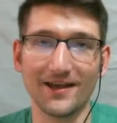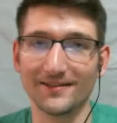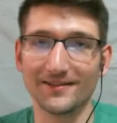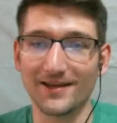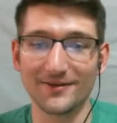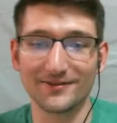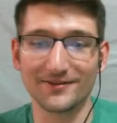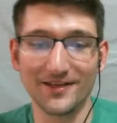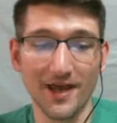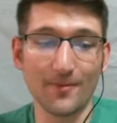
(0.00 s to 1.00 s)
light beers.
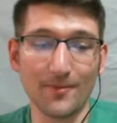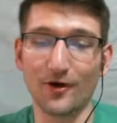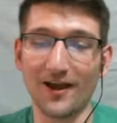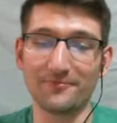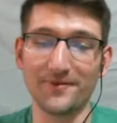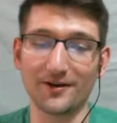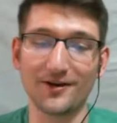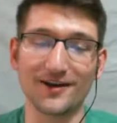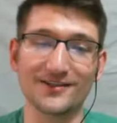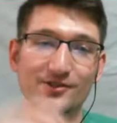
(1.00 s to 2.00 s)
I'm a craft beer
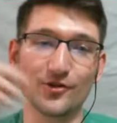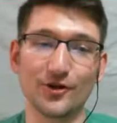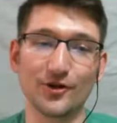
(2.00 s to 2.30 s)
connoisseur.